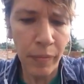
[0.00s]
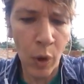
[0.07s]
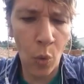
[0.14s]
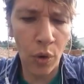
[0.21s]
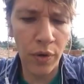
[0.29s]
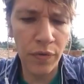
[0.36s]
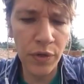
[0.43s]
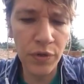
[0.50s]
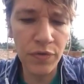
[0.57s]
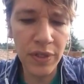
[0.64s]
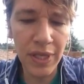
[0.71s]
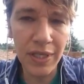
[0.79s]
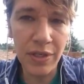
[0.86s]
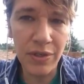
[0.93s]
or if you
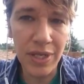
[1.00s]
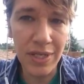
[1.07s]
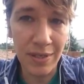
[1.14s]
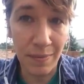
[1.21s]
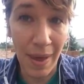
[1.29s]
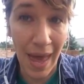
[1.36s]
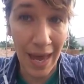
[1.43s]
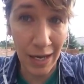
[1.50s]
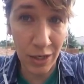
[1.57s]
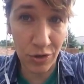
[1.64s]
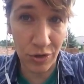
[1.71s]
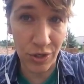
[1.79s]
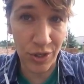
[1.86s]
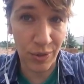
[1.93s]
feel like you need some
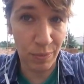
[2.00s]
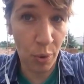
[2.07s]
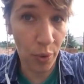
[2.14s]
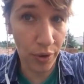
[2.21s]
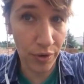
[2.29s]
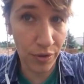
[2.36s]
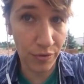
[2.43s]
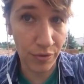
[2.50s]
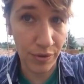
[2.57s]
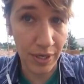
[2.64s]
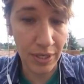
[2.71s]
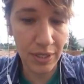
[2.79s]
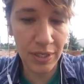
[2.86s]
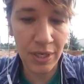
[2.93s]
extra support through
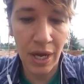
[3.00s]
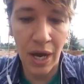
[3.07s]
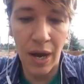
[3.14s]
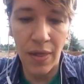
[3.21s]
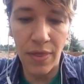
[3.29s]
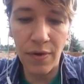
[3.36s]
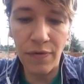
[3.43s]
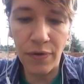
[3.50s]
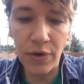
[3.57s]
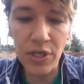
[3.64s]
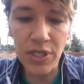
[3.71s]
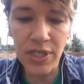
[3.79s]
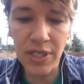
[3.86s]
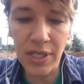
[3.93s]
this. The
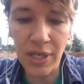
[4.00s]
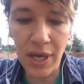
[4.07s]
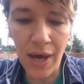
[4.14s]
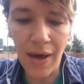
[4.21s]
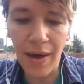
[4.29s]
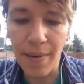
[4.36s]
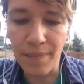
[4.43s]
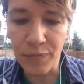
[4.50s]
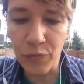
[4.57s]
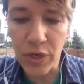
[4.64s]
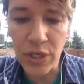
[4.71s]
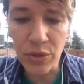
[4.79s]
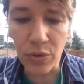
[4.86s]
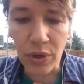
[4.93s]
first
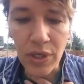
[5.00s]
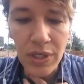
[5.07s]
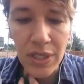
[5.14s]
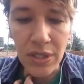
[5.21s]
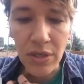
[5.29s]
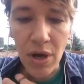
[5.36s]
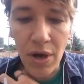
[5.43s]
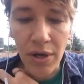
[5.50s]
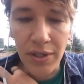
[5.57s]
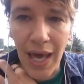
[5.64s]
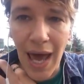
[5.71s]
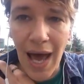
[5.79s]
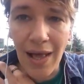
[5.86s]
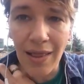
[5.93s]
resource is called
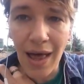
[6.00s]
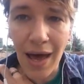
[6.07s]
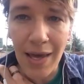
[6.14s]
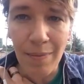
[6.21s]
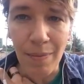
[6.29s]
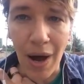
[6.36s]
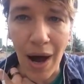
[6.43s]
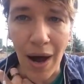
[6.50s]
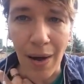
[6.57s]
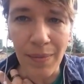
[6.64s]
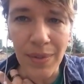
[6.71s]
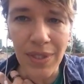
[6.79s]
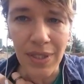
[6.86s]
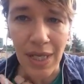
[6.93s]
Ally
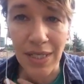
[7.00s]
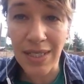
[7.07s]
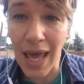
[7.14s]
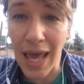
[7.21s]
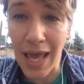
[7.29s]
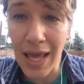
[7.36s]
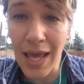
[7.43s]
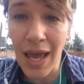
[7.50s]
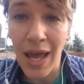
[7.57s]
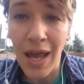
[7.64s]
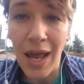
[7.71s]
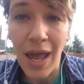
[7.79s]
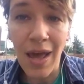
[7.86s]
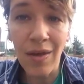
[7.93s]
Moms. That's
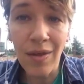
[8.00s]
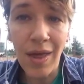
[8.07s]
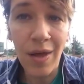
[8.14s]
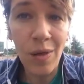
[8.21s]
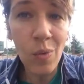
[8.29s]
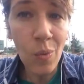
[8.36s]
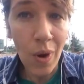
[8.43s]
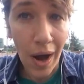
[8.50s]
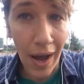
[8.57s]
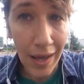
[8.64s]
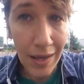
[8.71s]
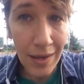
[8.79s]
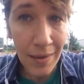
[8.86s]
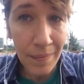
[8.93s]

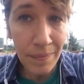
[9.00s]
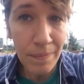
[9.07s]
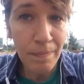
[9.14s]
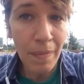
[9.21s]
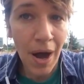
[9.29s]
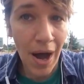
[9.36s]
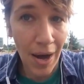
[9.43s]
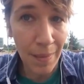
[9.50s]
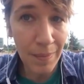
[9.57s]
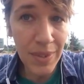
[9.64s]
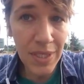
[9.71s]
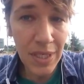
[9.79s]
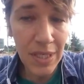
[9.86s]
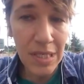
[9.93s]
ALLY
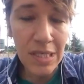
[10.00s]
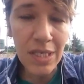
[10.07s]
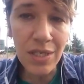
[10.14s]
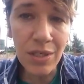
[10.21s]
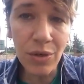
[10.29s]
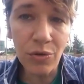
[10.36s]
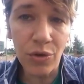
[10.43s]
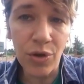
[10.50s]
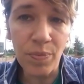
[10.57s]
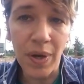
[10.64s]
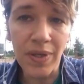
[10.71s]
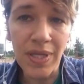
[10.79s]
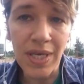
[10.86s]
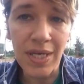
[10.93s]
Moms. This is a group
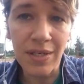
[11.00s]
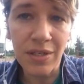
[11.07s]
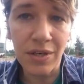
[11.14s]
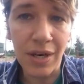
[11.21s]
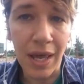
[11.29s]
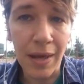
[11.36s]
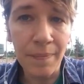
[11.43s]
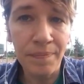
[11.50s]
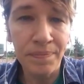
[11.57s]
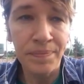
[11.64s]
on the internet